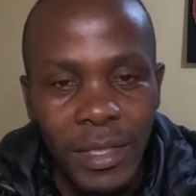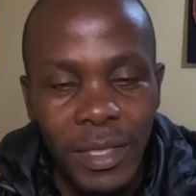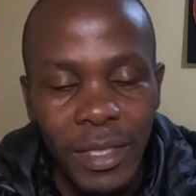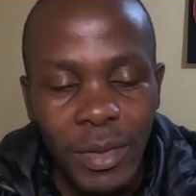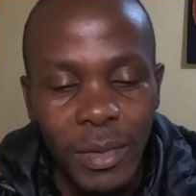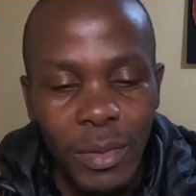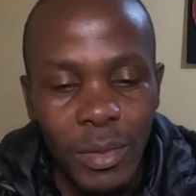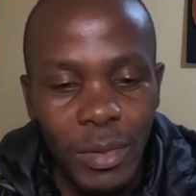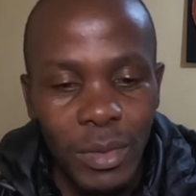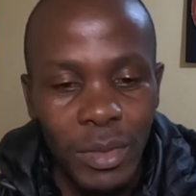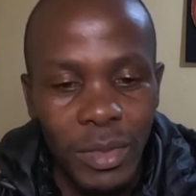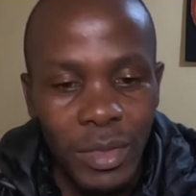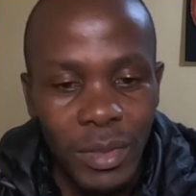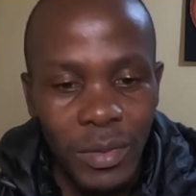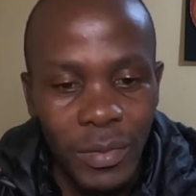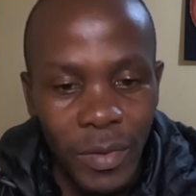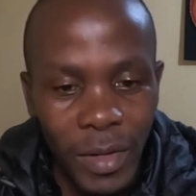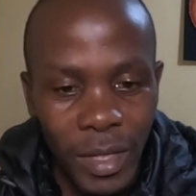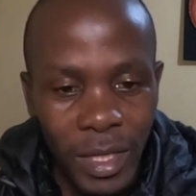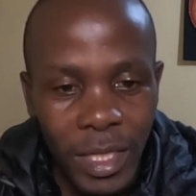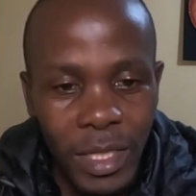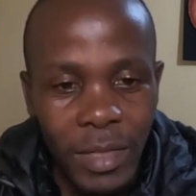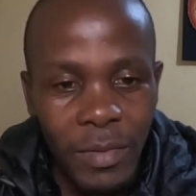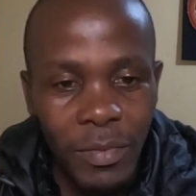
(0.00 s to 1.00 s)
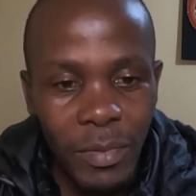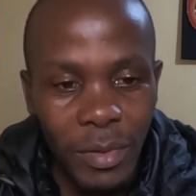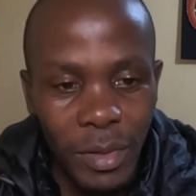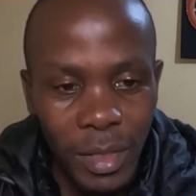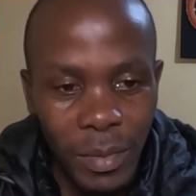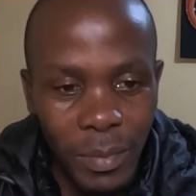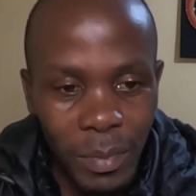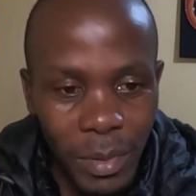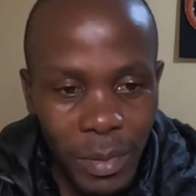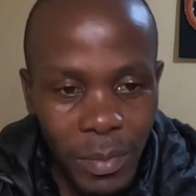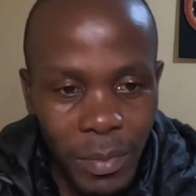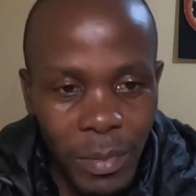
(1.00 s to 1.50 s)
He was fighting for
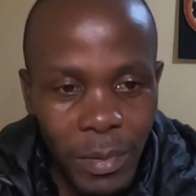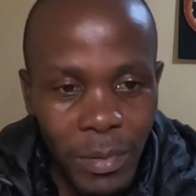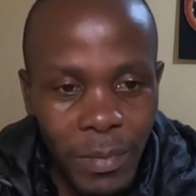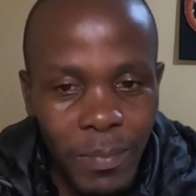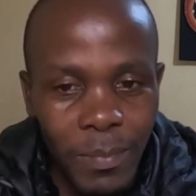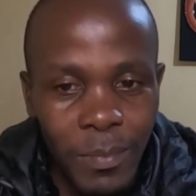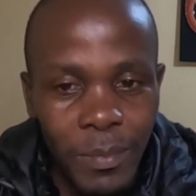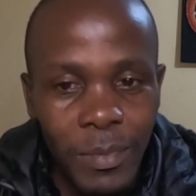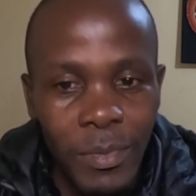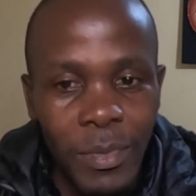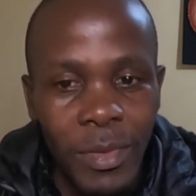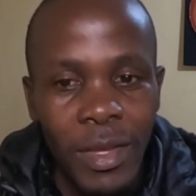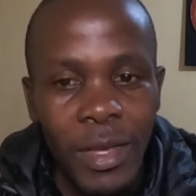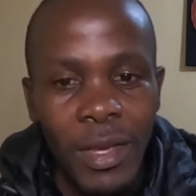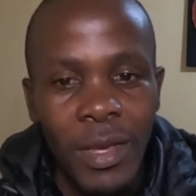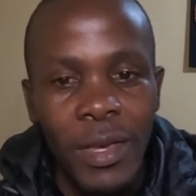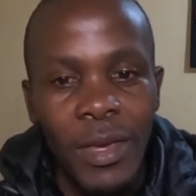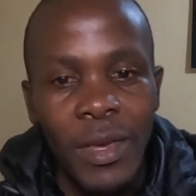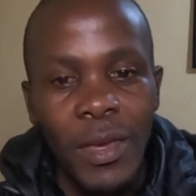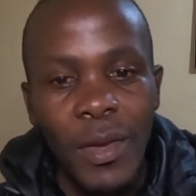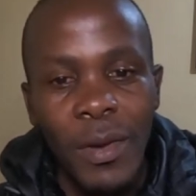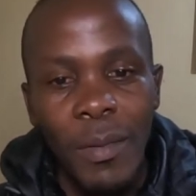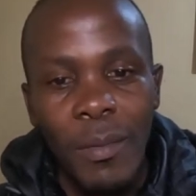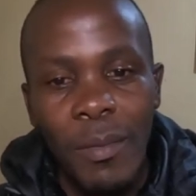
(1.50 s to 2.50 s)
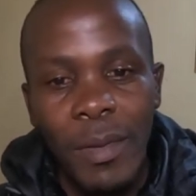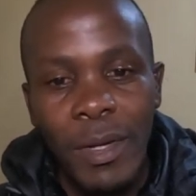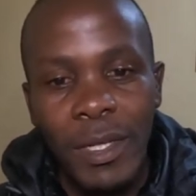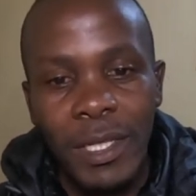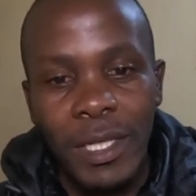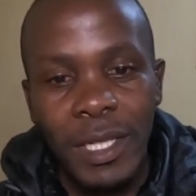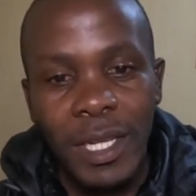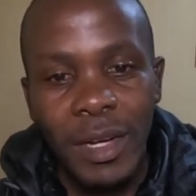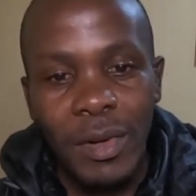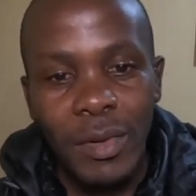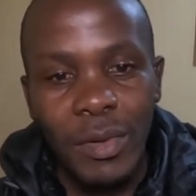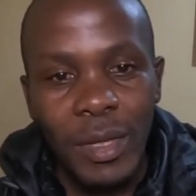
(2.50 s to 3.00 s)
the people,
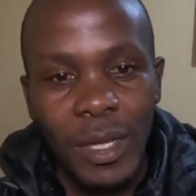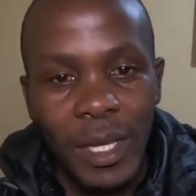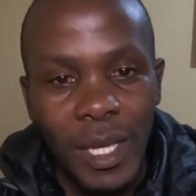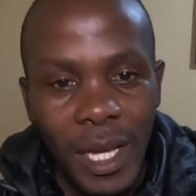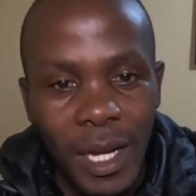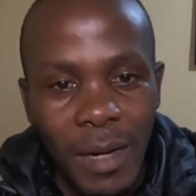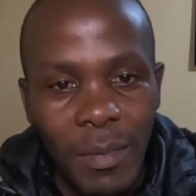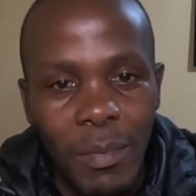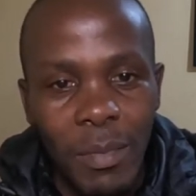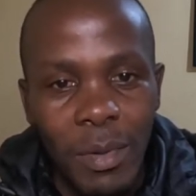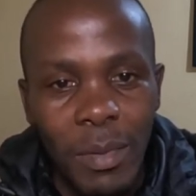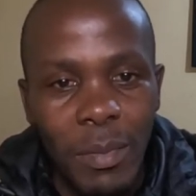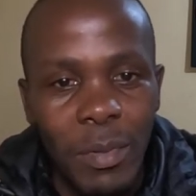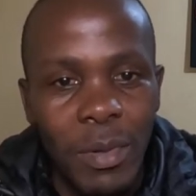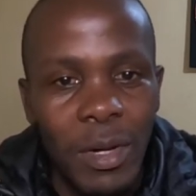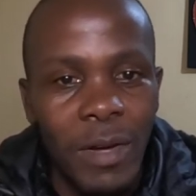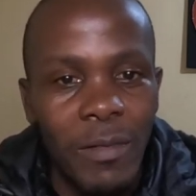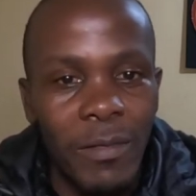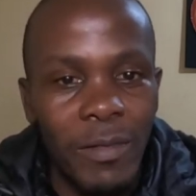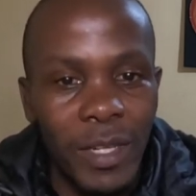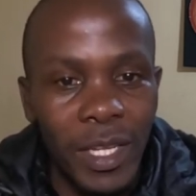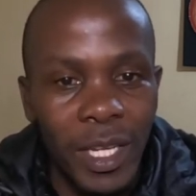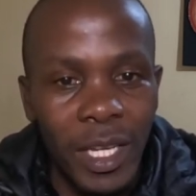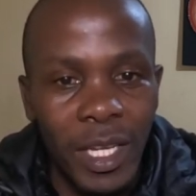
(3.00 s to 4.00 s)
but now the young people have